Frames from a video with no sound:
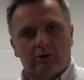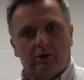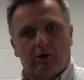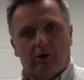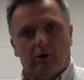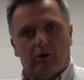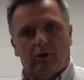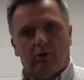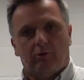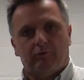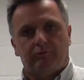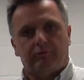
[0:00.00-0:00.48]

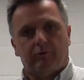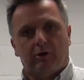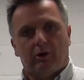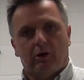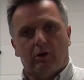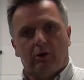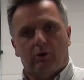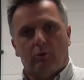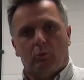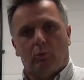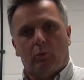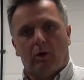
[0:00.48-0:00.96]
of
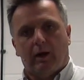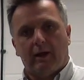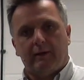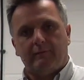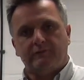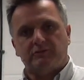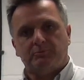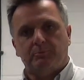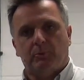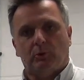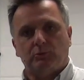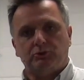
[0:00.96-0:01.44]
uh,
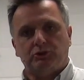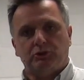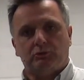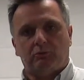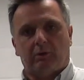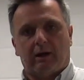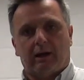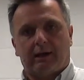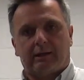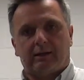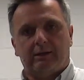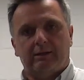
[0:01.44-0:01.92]
Waves
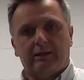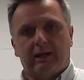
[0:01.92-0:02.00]
multi-rack